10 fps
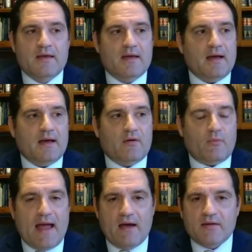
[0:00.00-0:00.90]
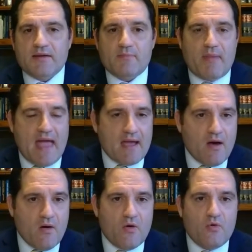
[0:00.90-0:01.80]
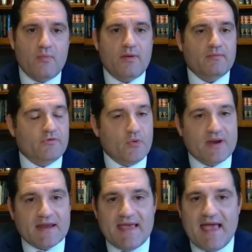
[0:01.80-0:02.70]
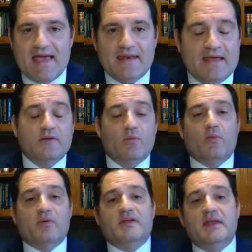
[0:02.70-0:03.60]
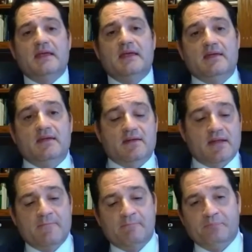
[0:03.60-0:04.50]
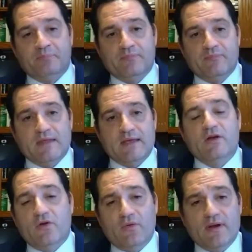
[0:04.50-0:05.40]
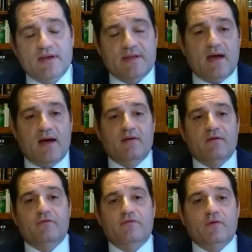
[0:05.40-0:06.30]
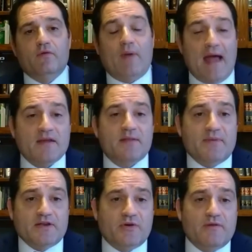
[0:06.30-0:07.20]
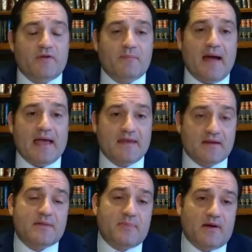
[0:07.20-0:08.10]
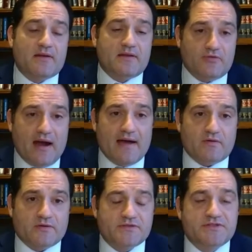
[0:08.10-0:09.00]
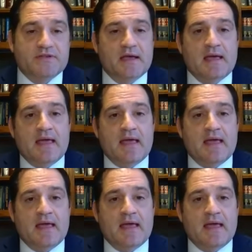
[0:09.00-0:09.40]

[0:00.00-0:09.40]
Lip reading: routes back home, do it again. So what we're seeing is the increase of routes being driven by inexperienced drivers.